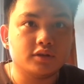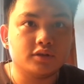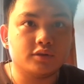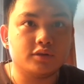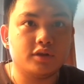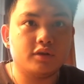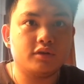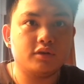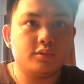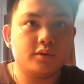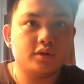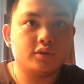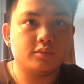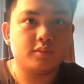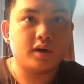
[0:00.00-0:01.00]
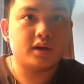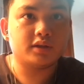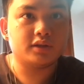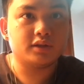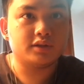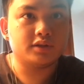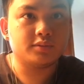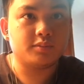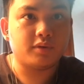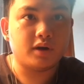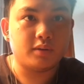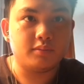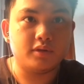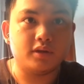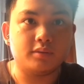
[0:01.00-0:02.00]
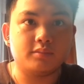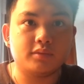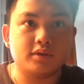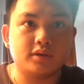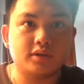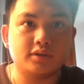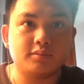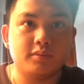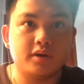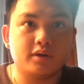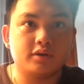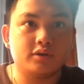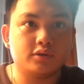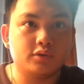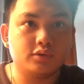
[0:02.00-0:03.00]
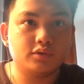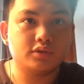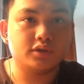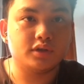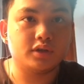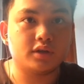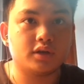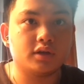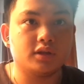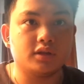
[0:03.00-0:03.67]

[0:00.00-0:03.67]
So the only way to battle this problem is by reducing